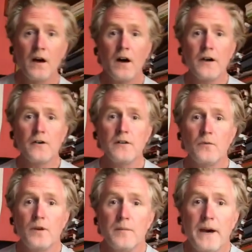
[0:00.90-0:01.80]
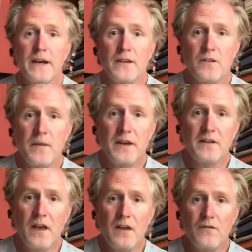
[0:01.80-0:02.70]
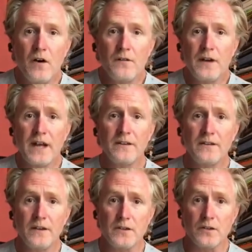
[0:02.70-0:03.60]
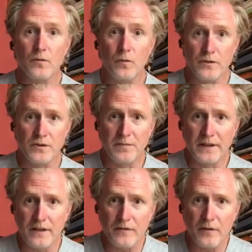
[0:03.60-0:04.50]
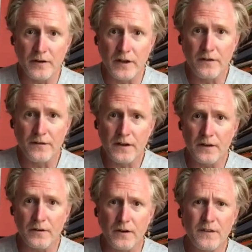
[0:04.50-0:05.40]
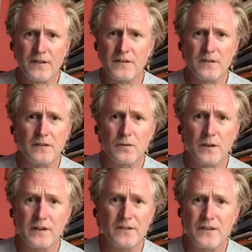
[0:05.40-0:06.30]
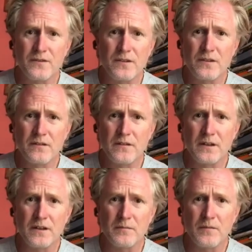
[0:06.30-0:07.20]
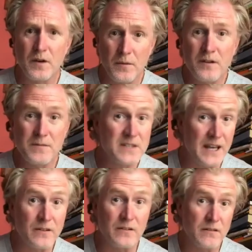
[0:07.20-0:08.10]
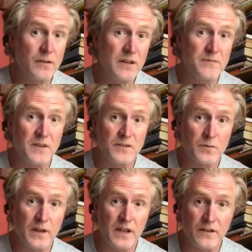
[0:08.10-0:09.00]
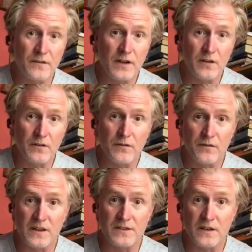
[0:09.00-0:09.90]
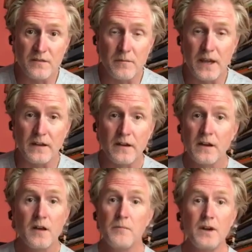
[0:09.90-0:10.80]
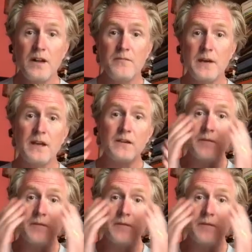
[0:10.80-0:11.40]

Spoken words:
Hi all, we're back in the man cave of an acting teacher, would you believe, for another video. I think this is the 27th. I might have miscounted, could even be the 28th video of these that I've made, but I love making